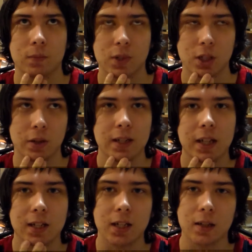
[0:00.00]
so
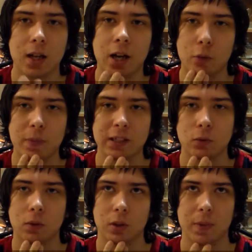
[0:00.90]
they can help make the
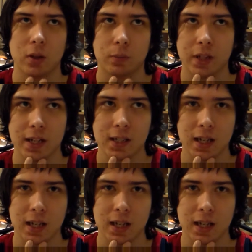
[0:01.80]
world a better place.